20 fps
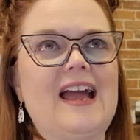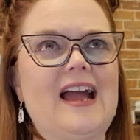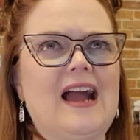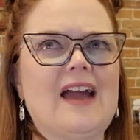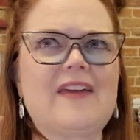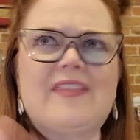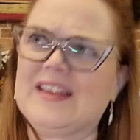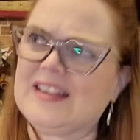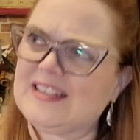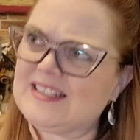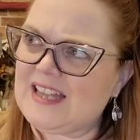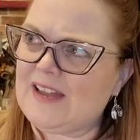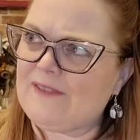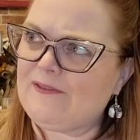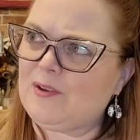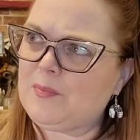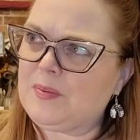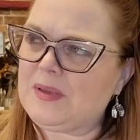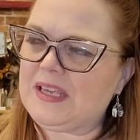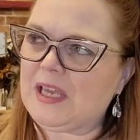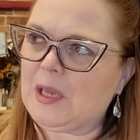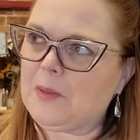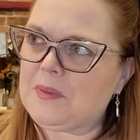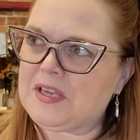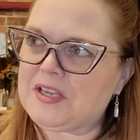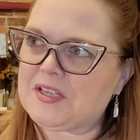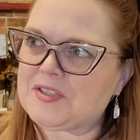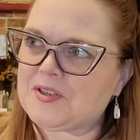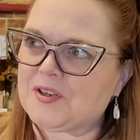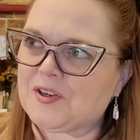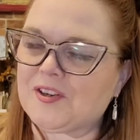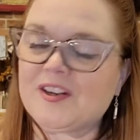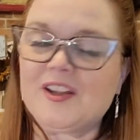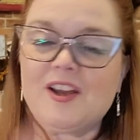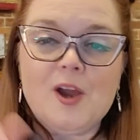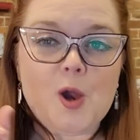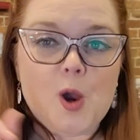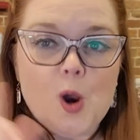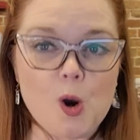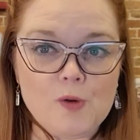I think, 7 p.m. Eastern
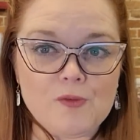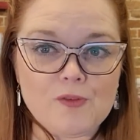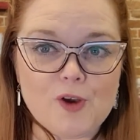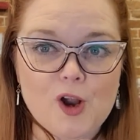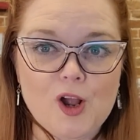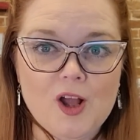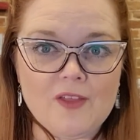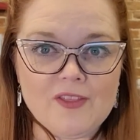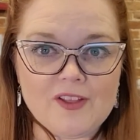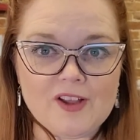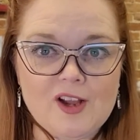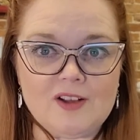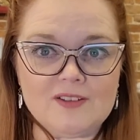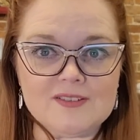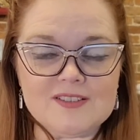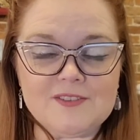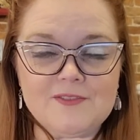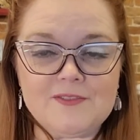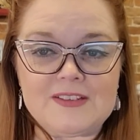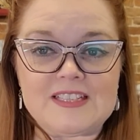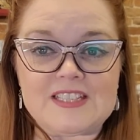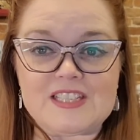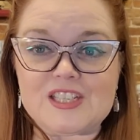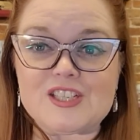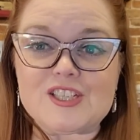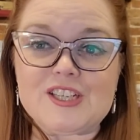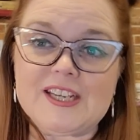over on the Cult of Vintage.